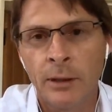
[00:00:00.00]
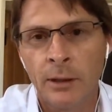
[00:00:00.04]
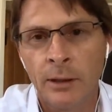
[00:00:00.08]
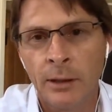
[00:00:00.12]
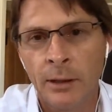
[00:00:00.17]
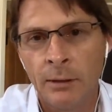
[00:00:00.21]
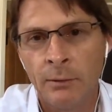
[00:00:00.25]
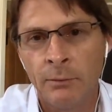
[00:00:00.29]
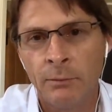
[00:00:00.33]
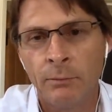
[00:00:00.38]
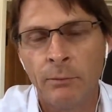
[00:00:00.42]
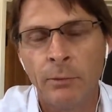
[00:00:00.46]

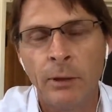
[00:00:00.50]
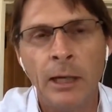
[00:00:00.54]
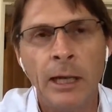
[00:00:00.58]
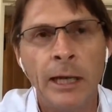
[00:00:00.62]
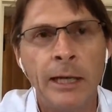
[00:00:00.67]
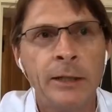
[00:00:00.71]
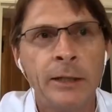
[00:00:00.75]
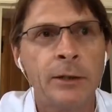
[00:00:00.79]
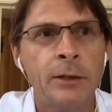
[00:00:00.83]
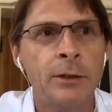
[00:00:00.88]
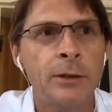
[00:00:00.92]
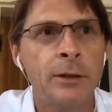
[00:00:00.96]
in
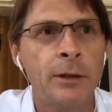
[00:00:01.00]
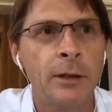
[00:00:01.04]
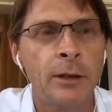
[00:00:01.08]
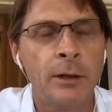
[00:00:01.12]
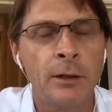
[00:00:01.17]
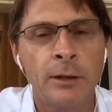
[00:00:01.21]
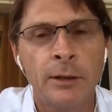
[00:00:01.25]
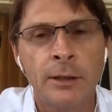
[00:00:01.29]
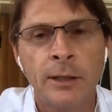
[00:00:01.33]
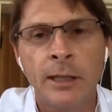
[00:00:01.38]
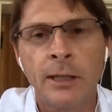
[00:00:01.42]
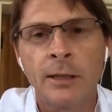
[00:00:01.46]
relation to the
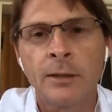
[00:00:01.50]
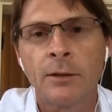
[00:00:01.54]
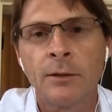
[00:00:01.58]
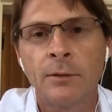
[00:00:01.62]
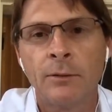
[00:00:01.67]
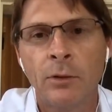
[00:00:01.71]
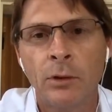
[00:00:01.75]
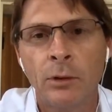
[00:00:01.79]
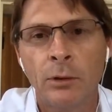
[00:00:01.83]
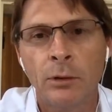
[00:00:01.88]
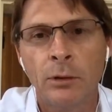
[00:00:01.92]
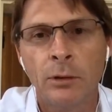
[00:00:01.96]
context of
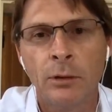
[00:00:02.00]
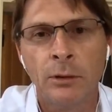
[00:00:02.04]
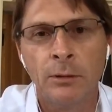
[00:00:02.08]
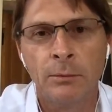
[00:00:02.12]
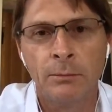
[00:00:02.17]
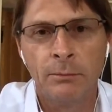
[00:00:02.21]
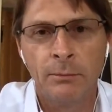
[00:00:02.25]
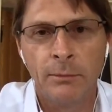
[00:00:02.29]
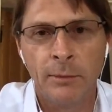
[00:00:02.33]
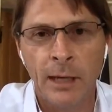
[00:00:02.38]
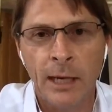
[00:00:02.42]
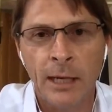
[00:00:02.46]
your
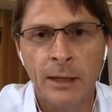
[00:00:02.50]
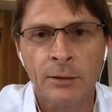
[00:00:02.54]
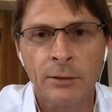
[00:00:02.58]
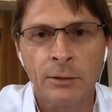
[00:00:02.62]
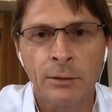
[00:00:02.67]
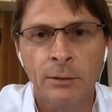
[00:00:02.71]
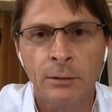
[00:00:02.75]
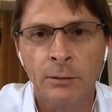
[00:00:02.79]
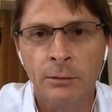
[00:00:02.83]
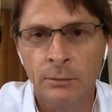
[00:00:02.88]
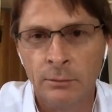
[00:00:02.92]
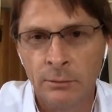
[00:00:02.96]

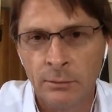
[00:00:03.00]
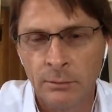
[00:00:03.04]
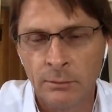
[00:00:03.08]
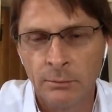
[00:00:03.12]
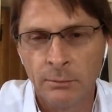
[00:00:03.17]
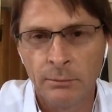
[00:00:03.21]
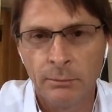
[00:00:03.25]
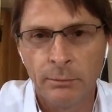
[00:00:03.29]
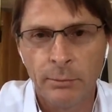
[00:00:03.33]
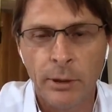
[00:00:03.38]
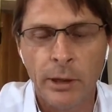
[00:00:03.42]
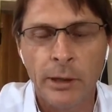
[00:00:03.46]
national
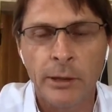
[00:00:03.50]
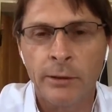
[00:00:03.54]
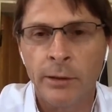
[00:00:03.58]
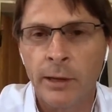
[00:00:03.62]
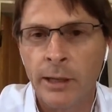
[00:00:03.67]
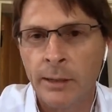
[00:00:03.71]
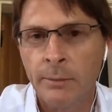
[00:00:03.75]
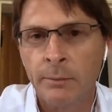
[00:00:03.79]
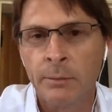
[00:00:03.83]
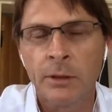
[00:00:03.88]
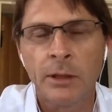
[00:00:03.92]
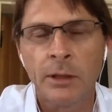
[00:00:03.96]

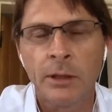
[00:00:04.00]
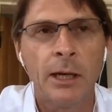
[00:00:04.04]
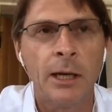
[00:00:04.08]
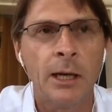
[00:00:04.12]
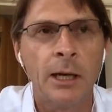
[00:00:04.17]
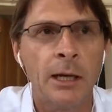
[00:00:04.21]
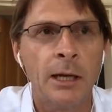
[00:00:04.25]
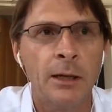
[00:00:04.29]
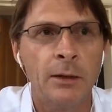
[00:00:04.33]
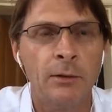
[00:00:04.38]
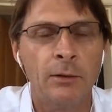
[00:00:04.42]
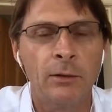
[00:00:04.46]
programs
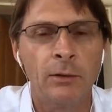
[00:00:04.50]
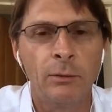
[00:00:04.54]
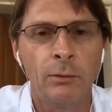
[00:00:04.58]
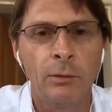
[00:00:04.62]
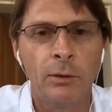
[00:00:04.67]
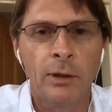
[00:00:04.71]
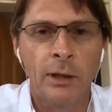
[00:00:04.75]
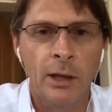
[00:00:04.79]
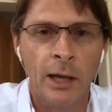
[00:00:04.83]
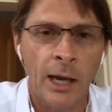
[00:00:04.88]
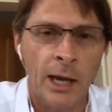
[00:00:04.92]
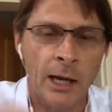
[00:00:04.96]
and
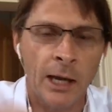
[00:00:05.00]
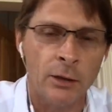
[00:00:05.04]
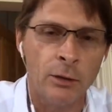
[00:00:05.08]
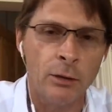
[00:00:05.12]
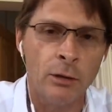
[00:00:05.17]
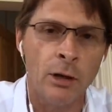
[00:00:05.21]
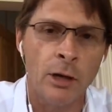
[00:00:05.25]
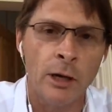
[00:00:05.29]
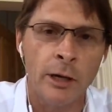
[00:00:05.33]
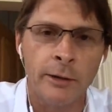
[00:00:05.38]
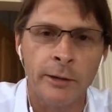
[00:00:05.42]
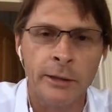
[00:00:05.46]
how
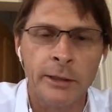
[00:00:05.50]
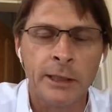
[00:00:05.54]
your higher